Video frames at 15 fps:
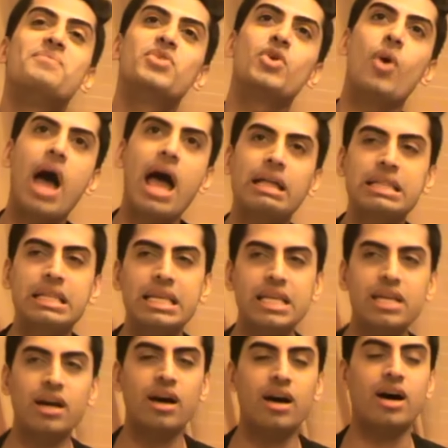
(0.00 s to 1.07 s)
No, I
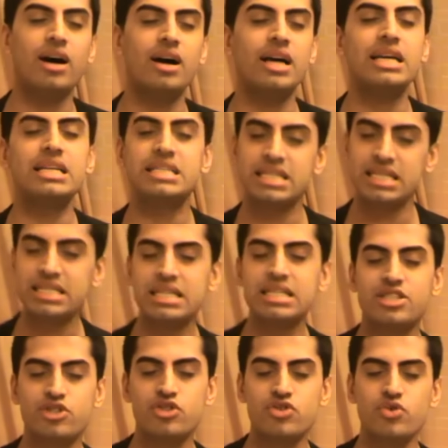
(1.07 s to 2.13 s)
think
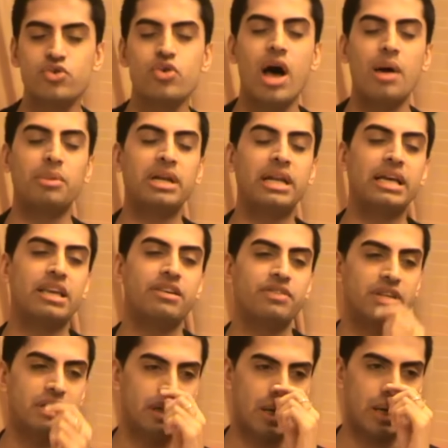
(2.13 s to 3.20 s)
it's true. I mean, like,
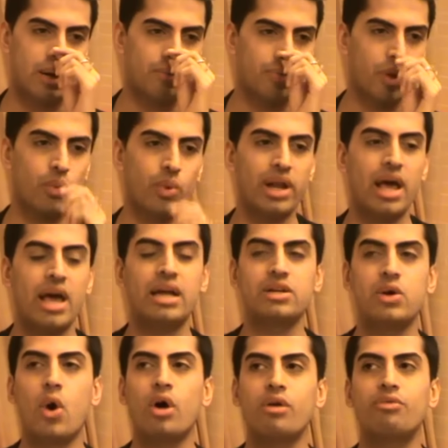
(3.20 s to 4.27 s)
even when I
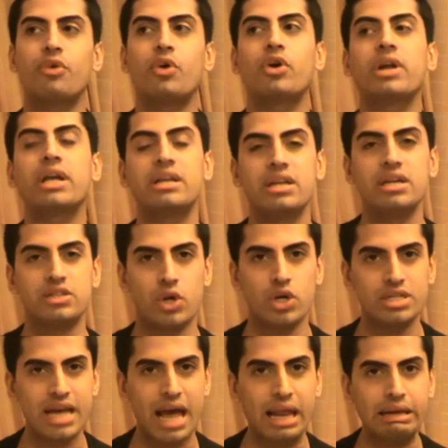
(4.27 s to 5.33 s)
had gone for India's
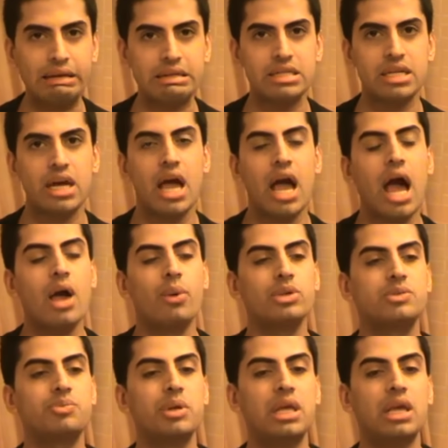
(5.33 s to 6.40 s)
Got Talent, I
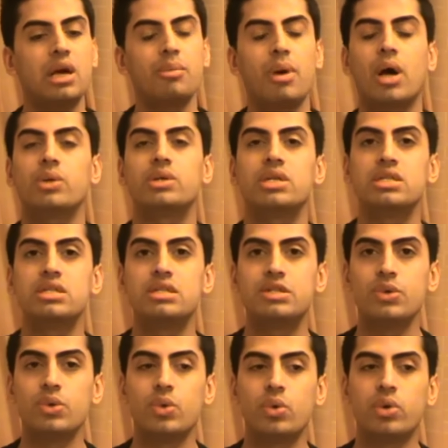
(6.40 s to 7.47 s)
was speaking about this
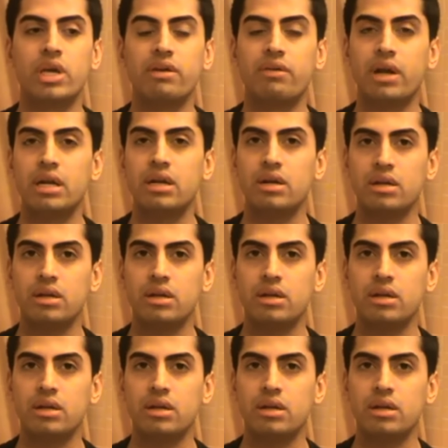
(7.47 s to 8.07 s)
to Kiran